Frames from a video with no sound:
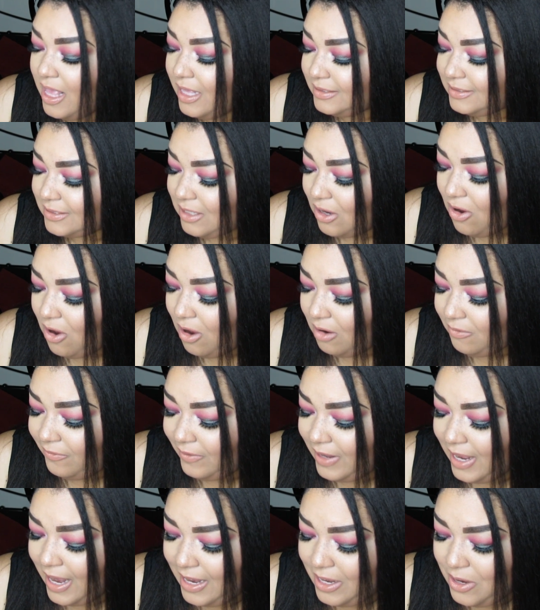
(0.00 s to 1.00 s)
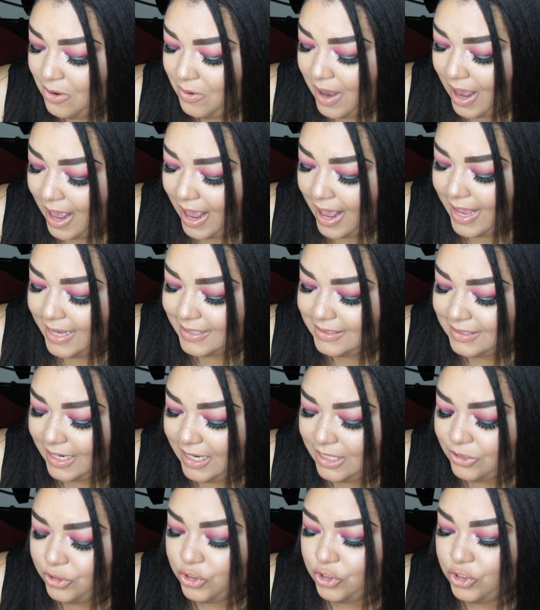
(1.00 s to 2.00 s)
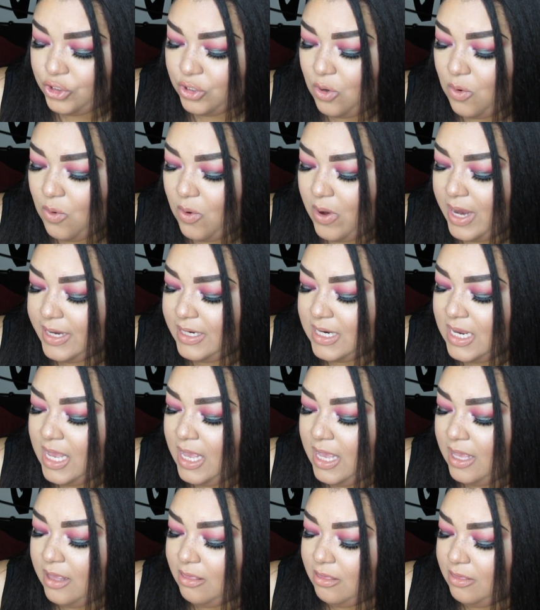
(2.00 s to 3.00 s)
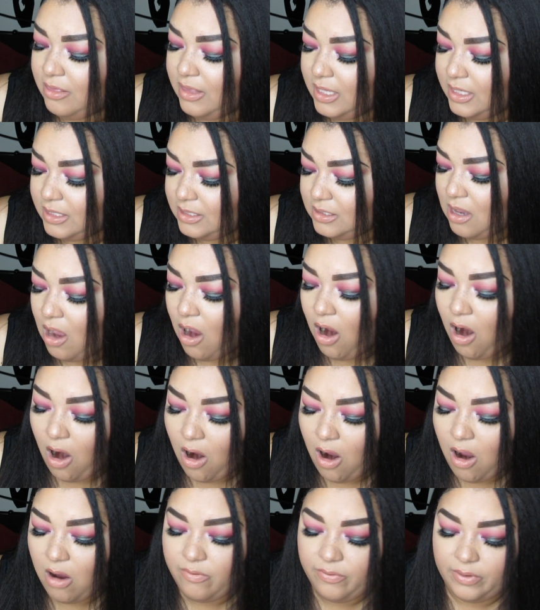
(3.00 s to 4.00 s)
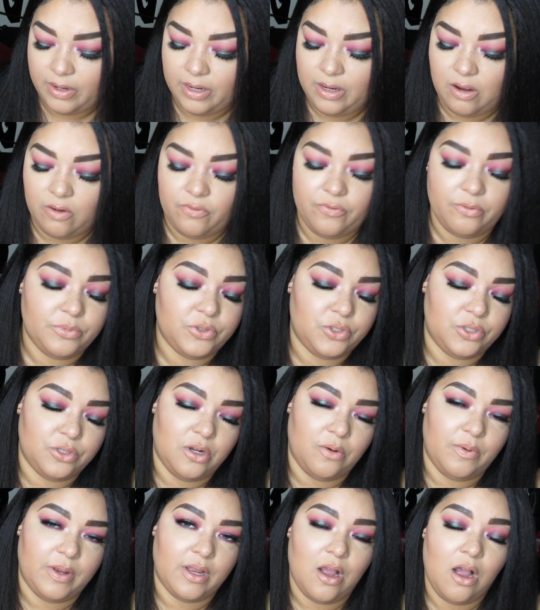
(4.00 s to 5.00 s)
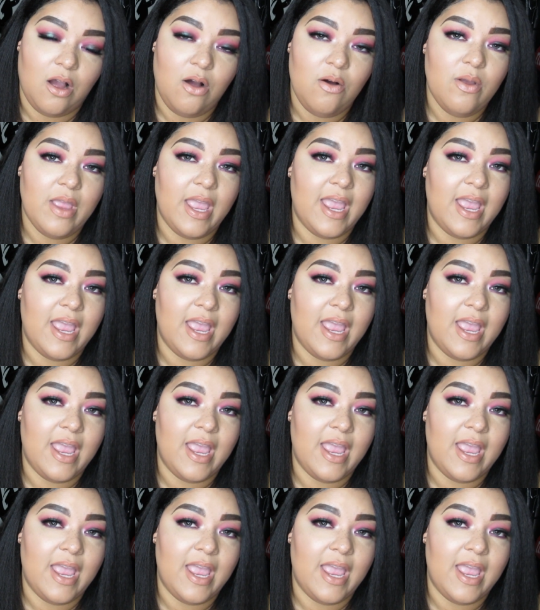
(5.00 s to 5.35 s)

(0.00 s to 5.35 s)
So hopefully you guys enjoyed this haul video from Juno & Co.